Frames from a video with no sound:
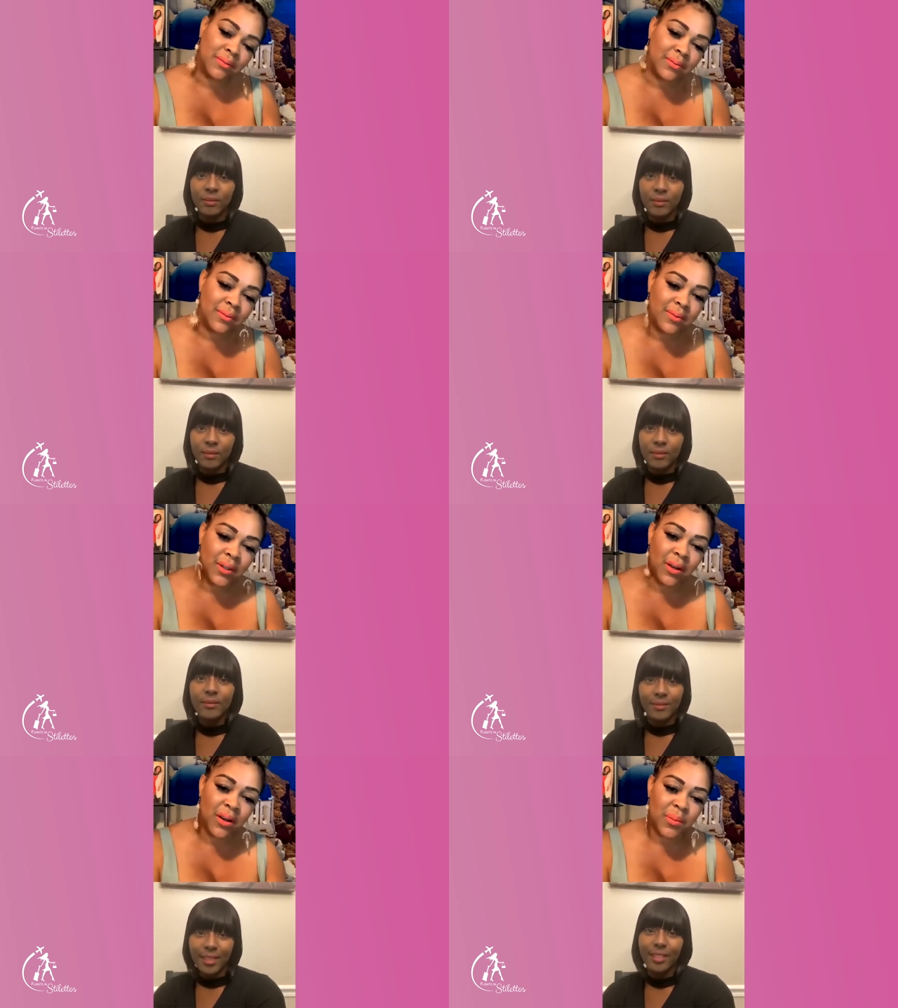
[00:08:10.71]
Speaker 1: You know
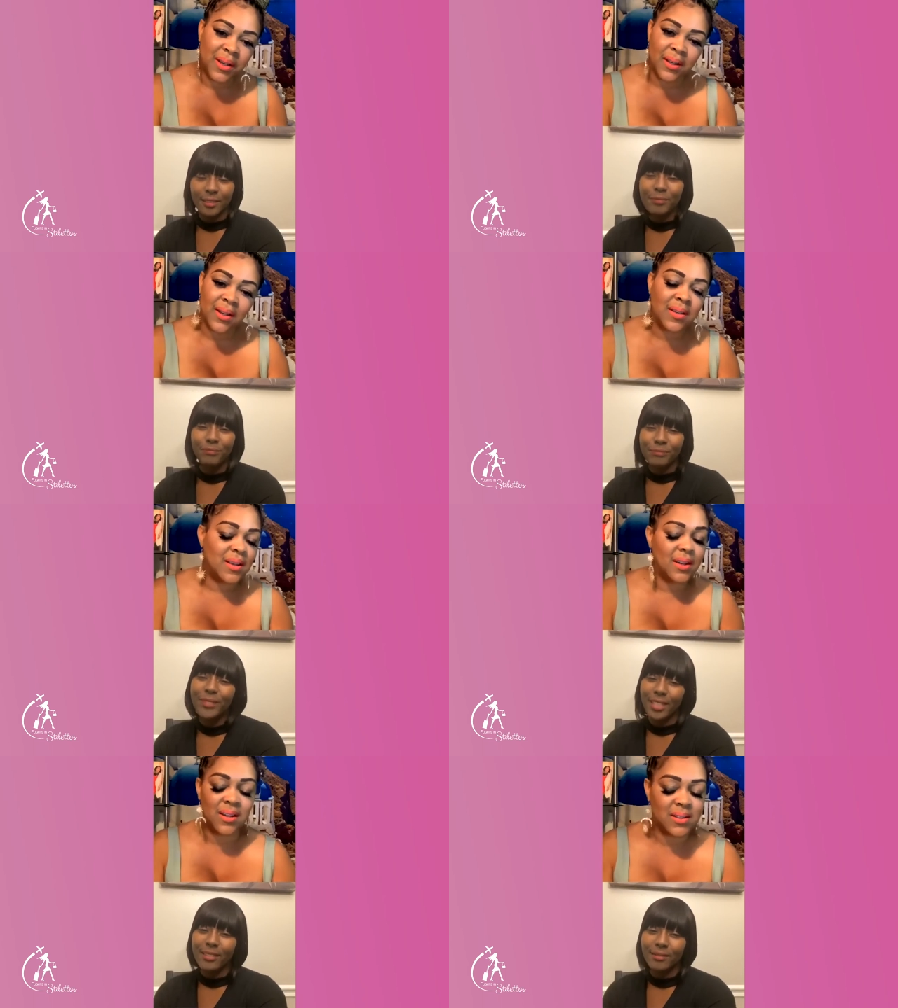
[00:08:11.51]
what I mean? It,
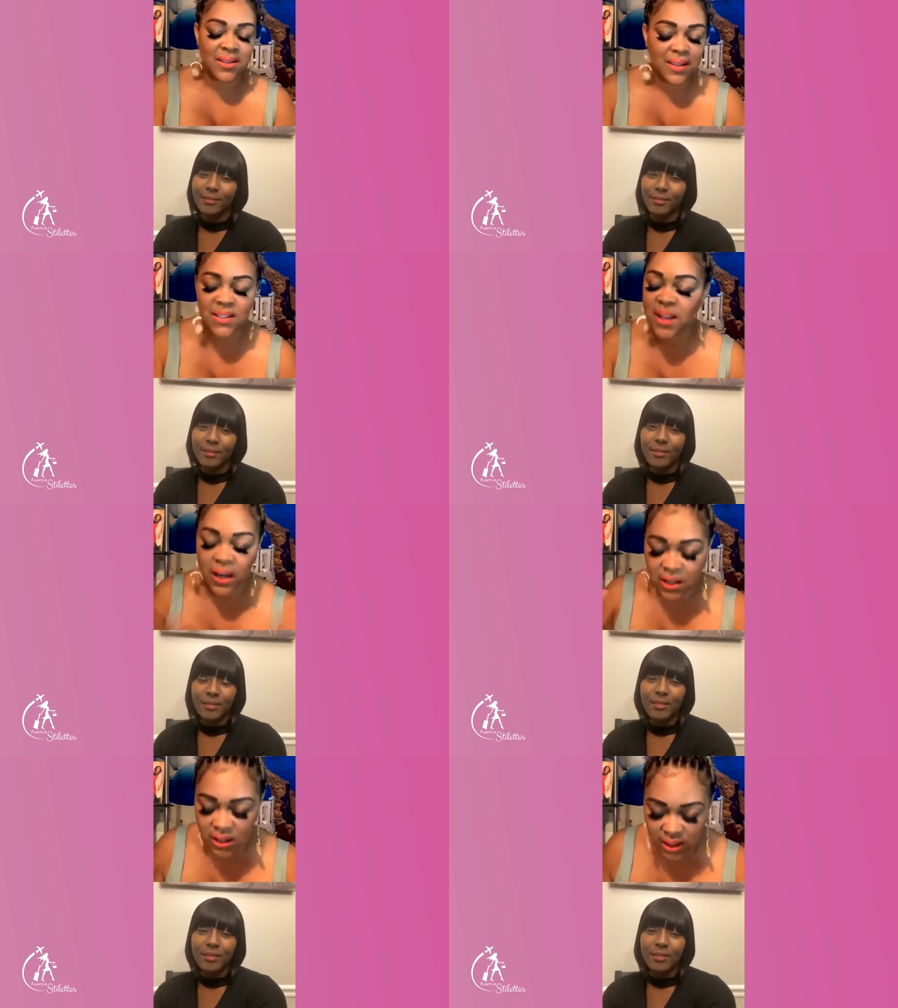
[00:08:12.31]
yeah. that's not a
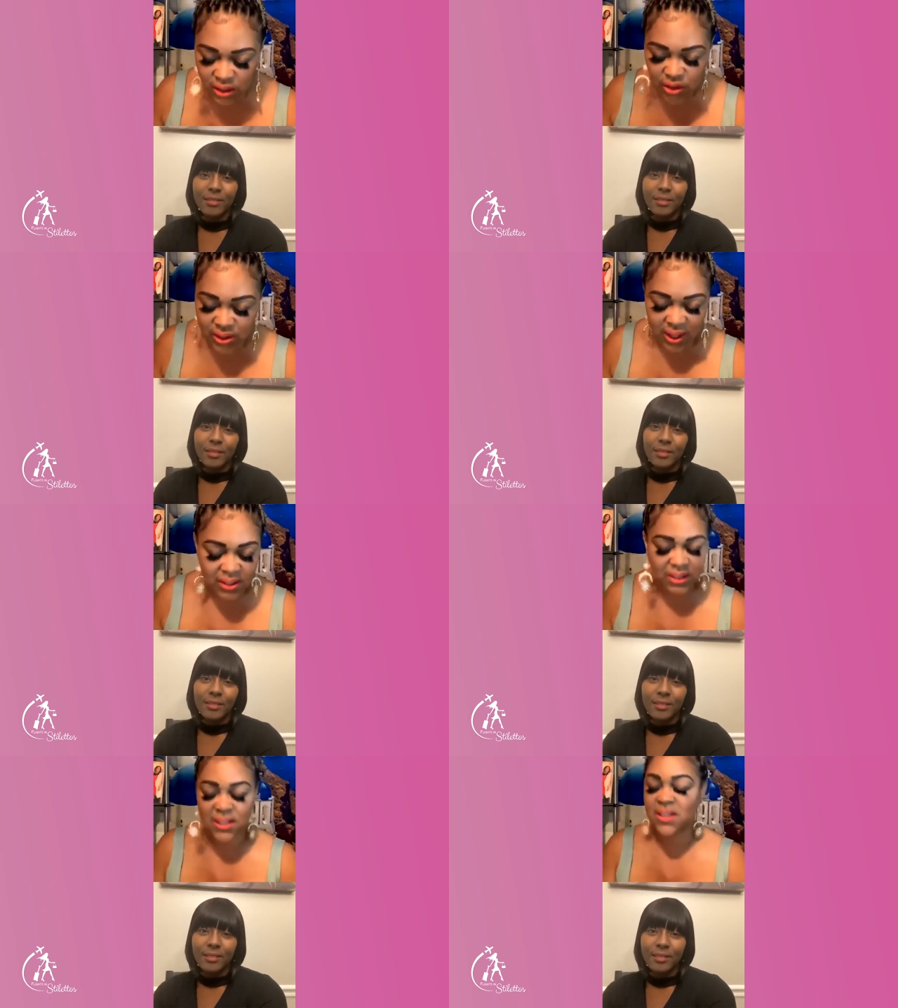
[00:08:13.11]
good introduction
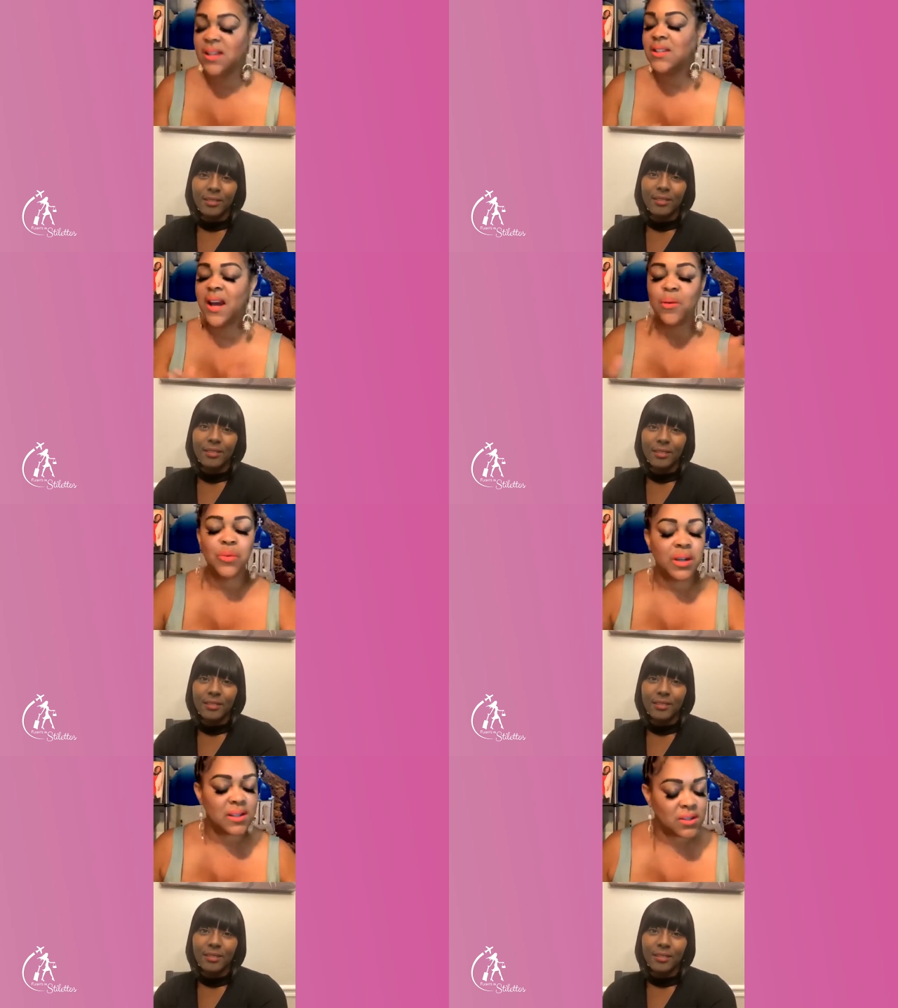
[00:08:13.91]
because that's not what
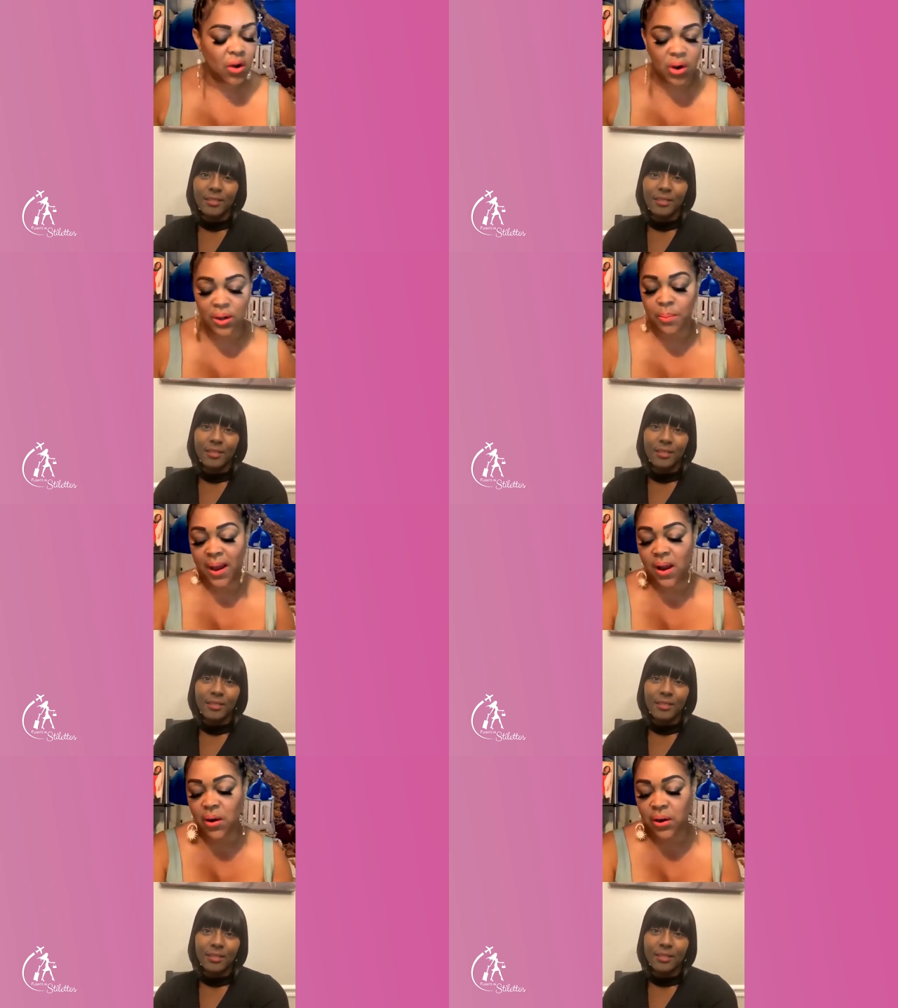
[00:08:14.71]
it's all about.
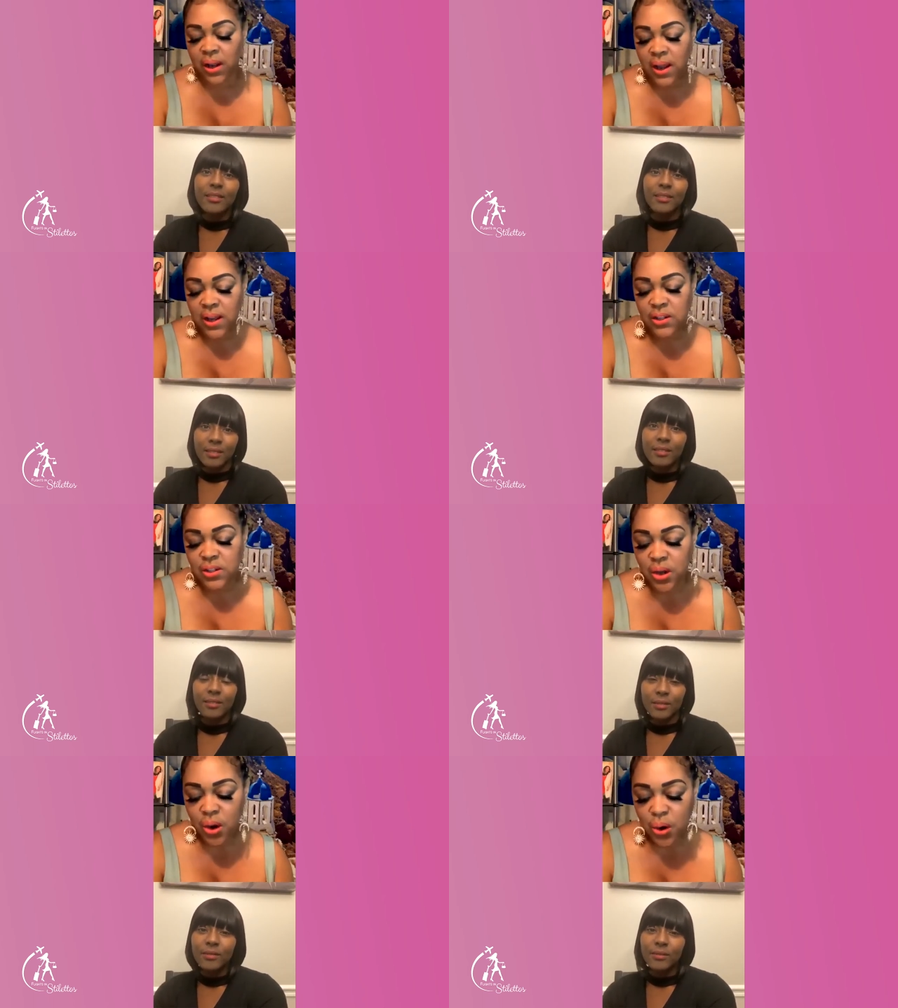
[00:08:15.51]

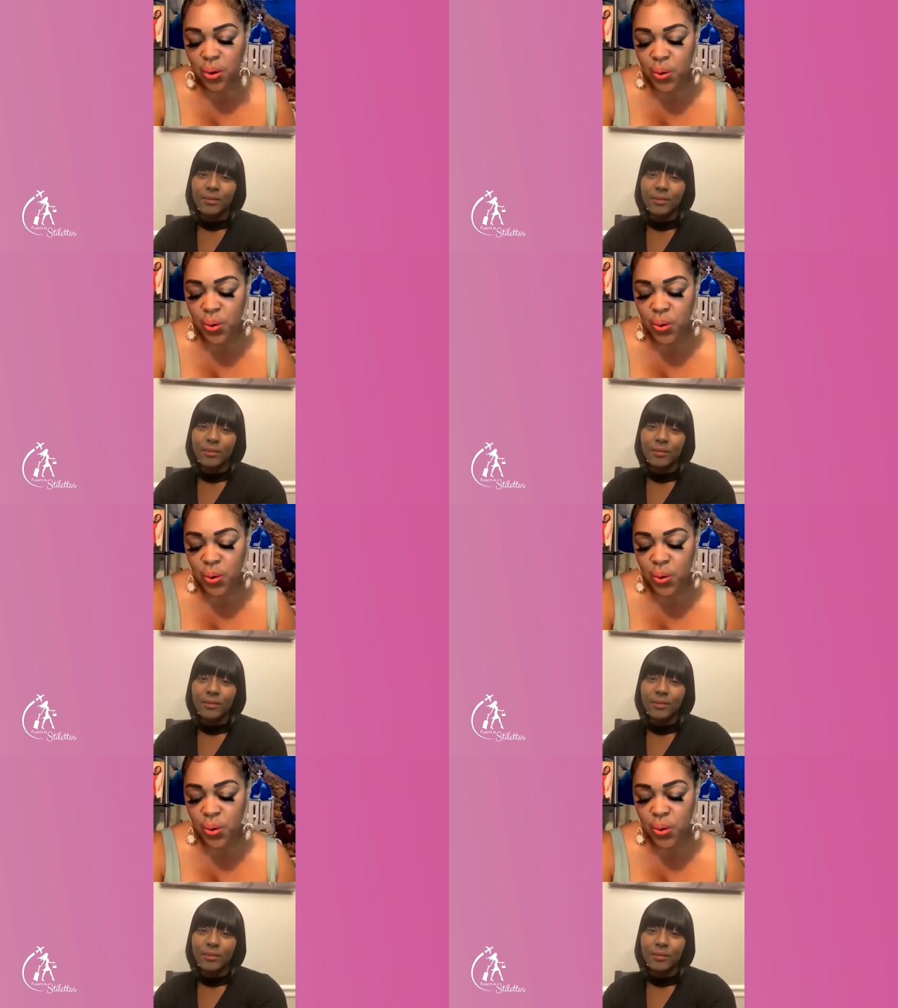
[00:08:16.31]
So,